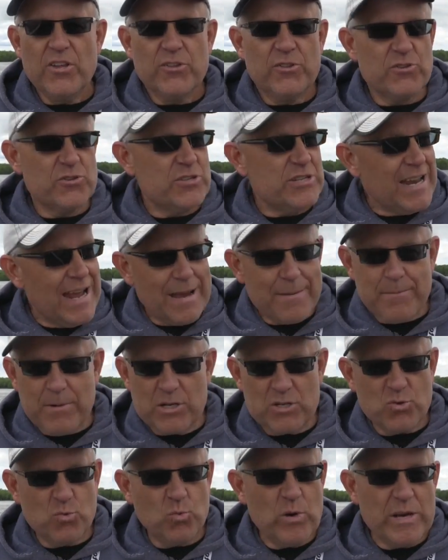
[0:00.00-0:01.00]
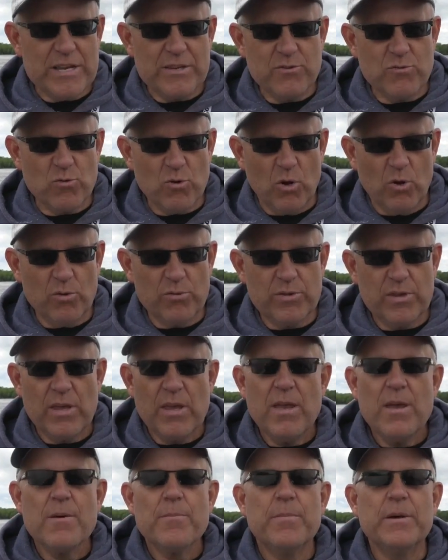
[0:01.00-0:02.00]
There's not much weed growth,
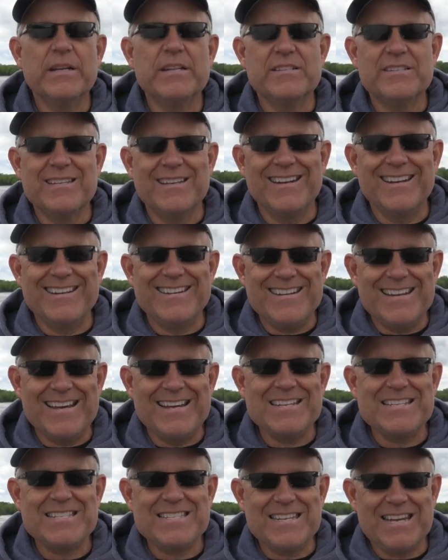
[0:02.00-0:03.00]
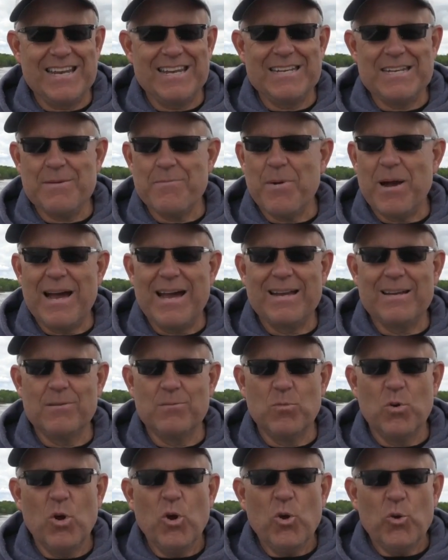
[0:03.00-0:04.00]
but it's in a nice sandy
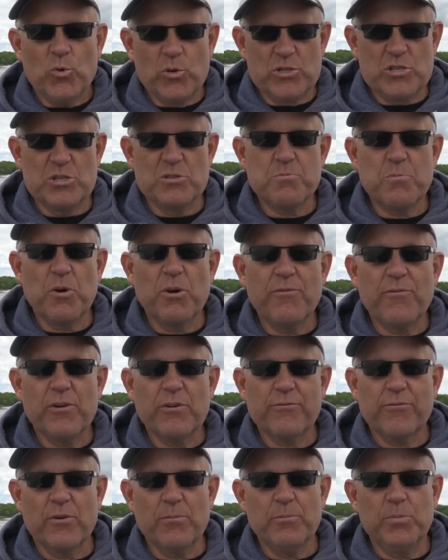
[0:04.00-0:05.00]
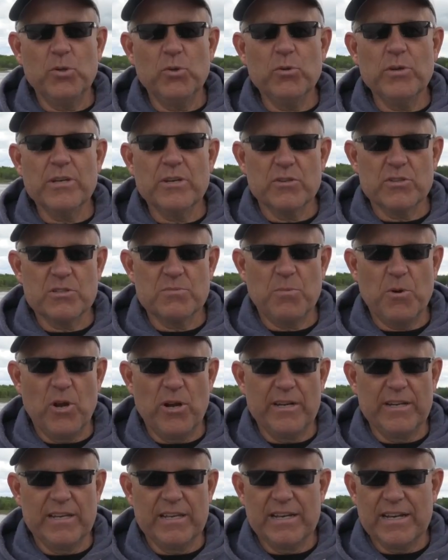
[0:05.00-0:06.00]
bottom, which is perfect for bluegill
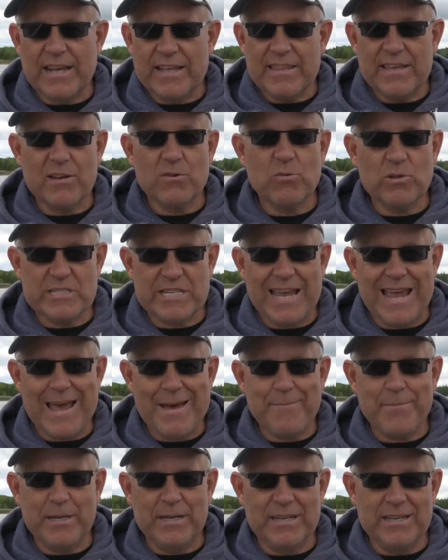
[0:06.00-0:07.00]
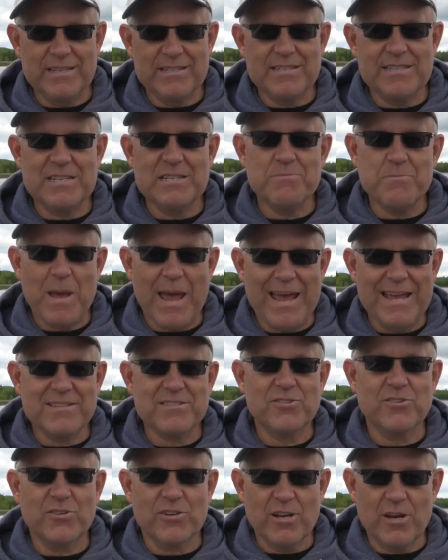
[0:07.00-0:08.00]
spawning. And I think what's happening is these
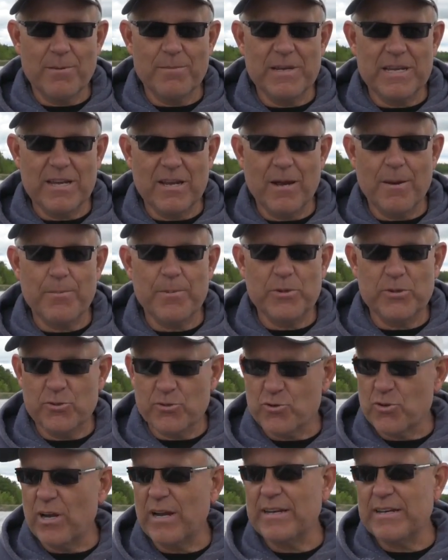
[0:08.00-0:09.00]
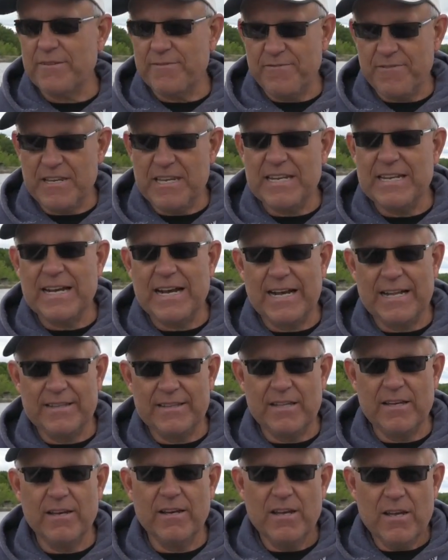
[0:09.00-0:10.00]
bass are coming up and they're trying to feed on
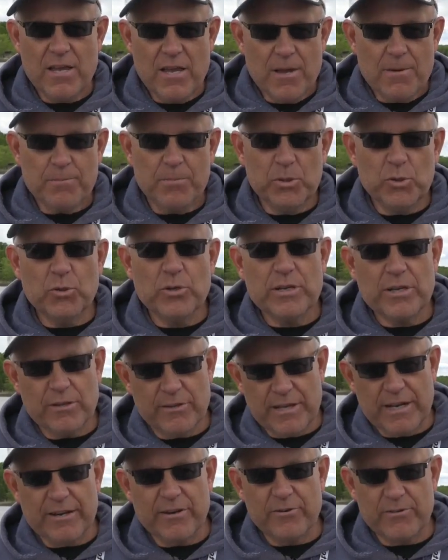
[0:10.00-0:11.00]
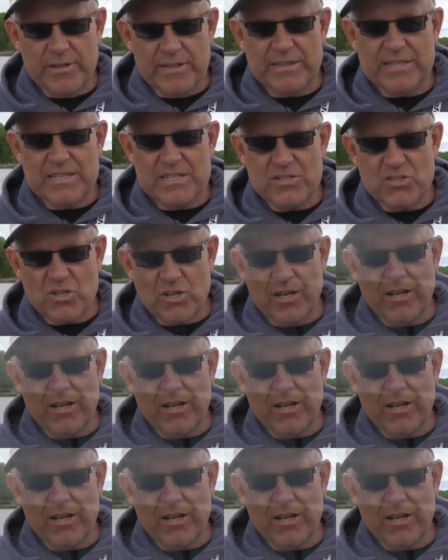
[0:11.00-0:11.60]
the bluegill that are in these